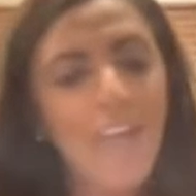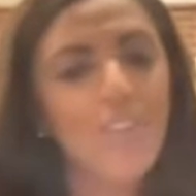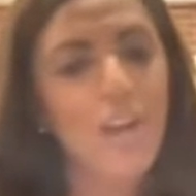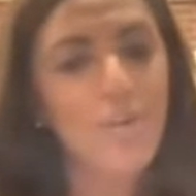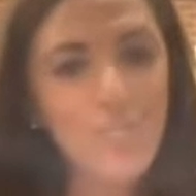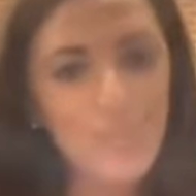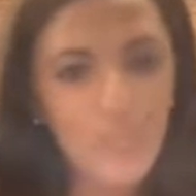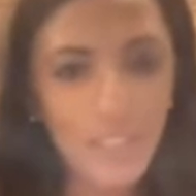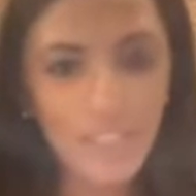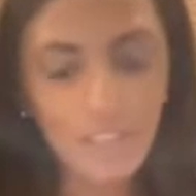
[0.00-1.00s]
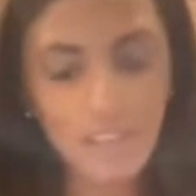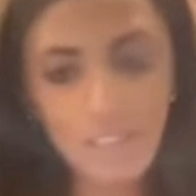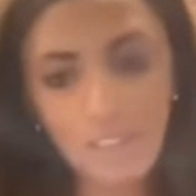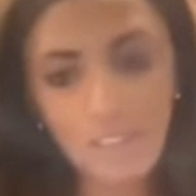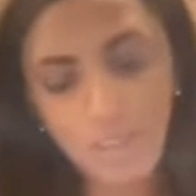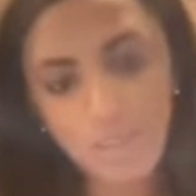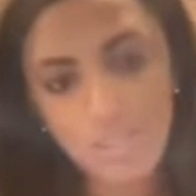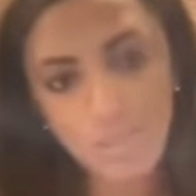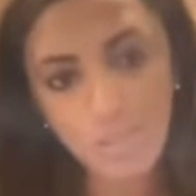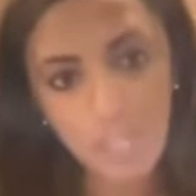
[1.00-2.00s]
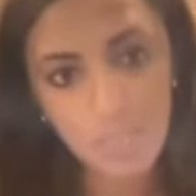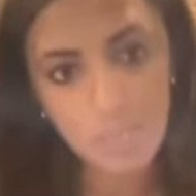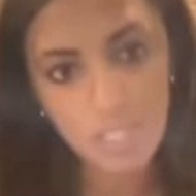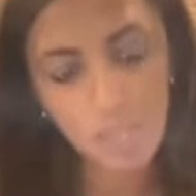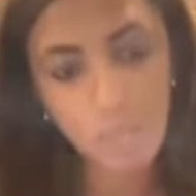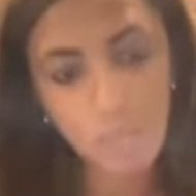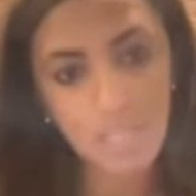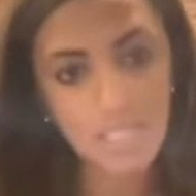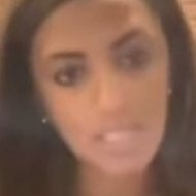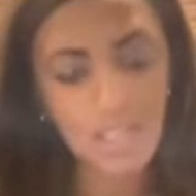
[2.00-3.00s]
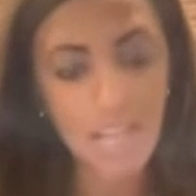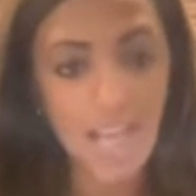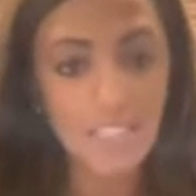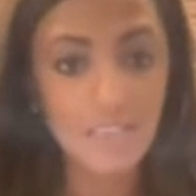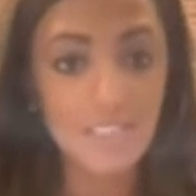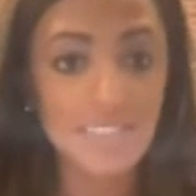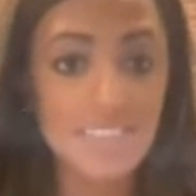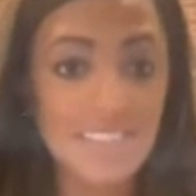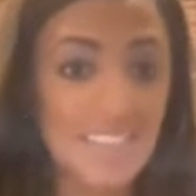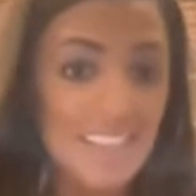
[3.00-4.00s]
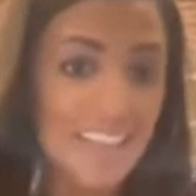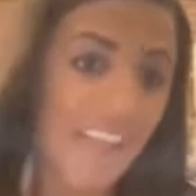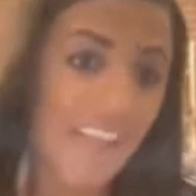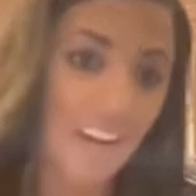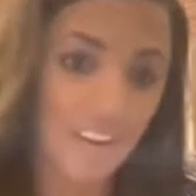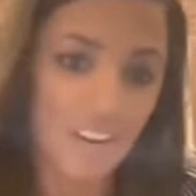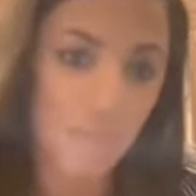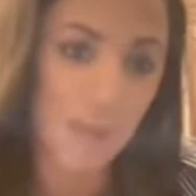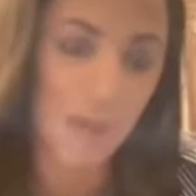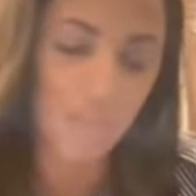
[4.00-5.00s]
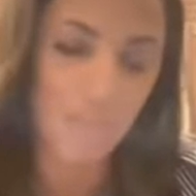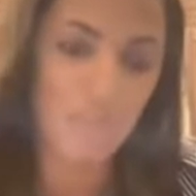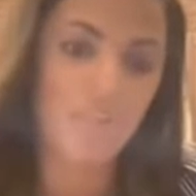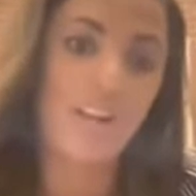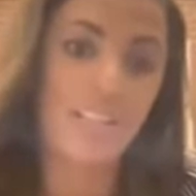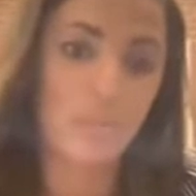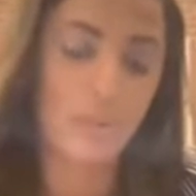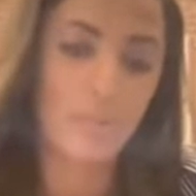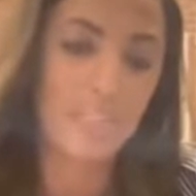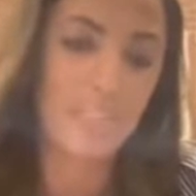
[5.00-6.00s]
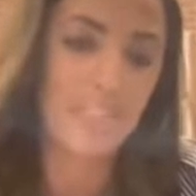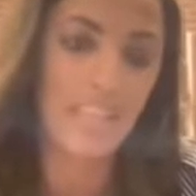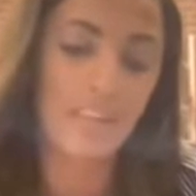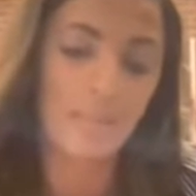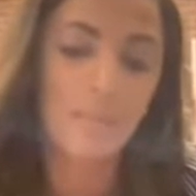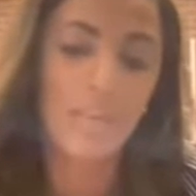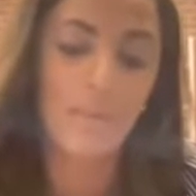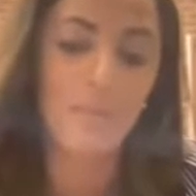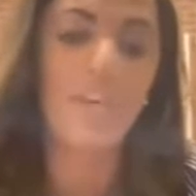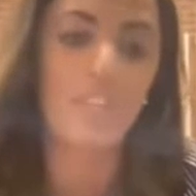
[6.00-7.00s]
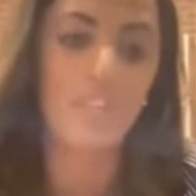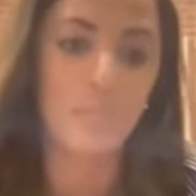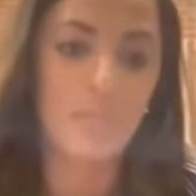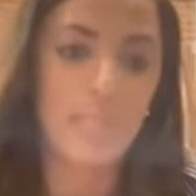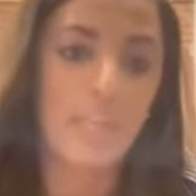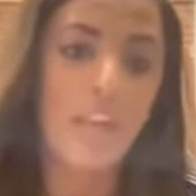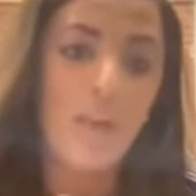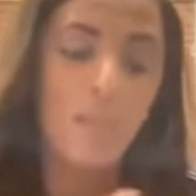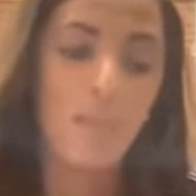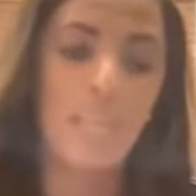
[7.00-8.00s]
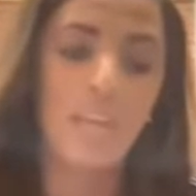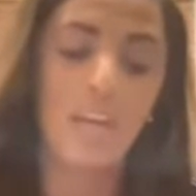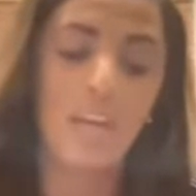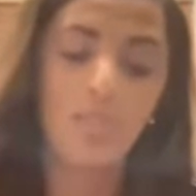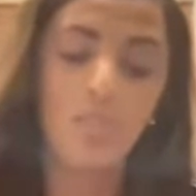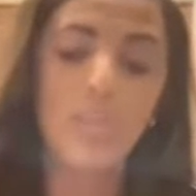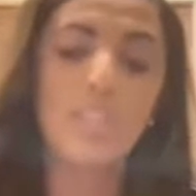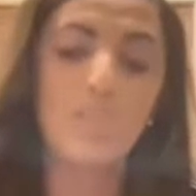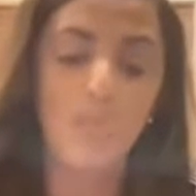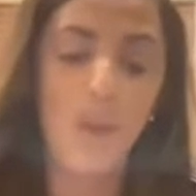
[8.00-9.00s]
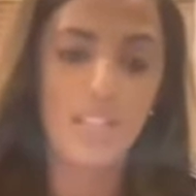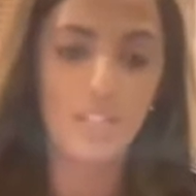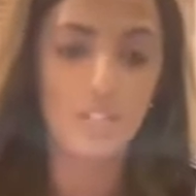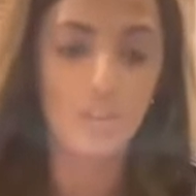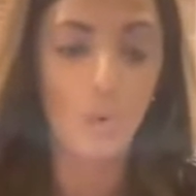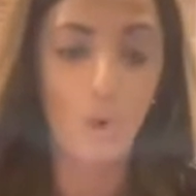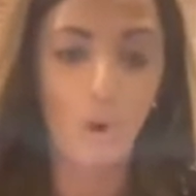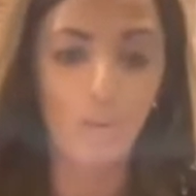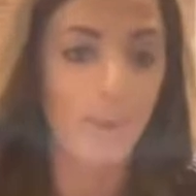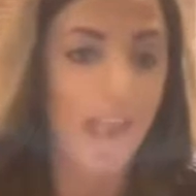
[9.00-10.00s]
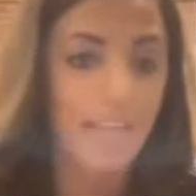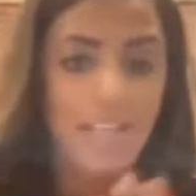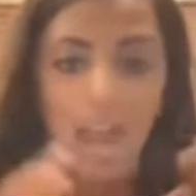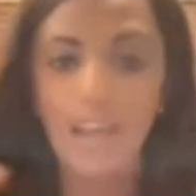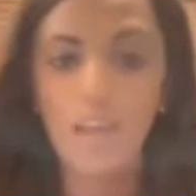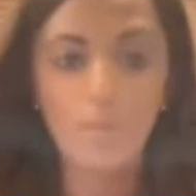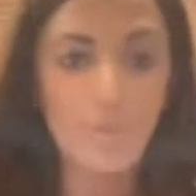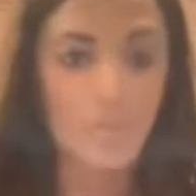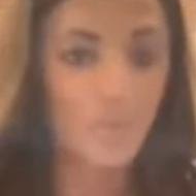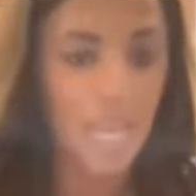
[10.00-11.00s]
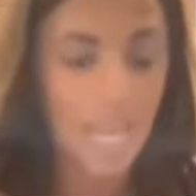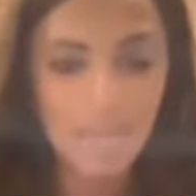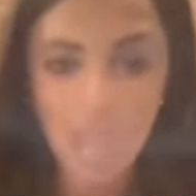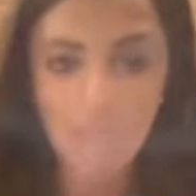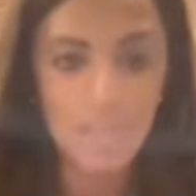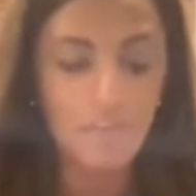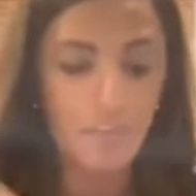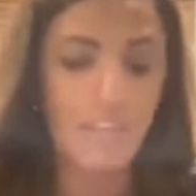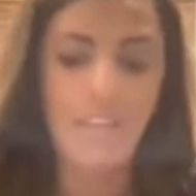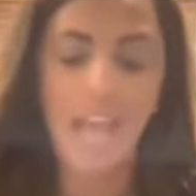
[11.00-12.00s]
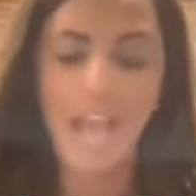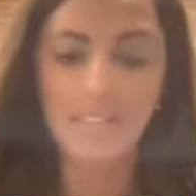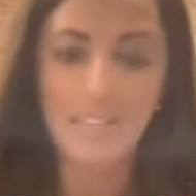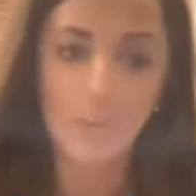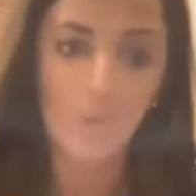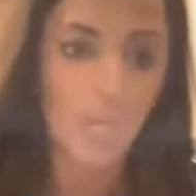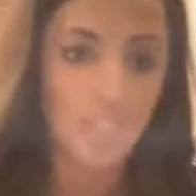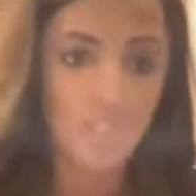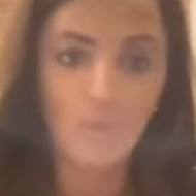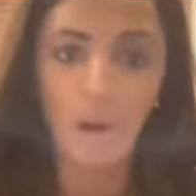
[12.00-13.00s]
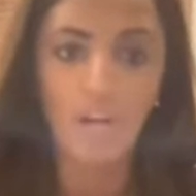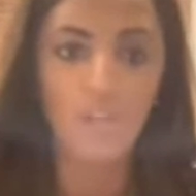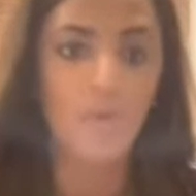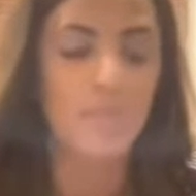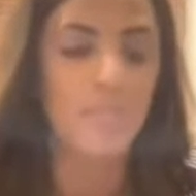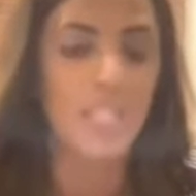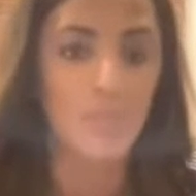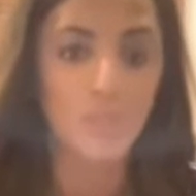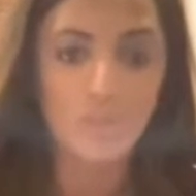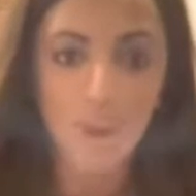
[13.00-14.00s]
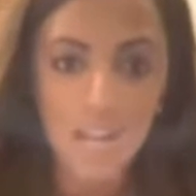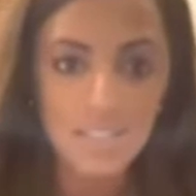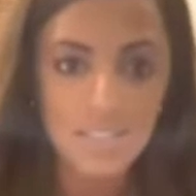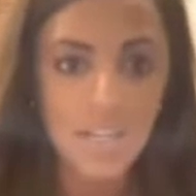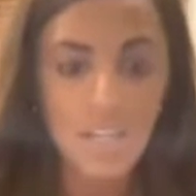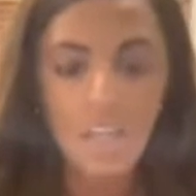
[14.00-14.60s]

I thought it was peculiar that those who claimed to be humanitarian activists didn't care about those trucks that were missing and that appeared to be being redirected to war. In fact, I, people came at me for even asking the question, "Why are you obsessed with trucks?"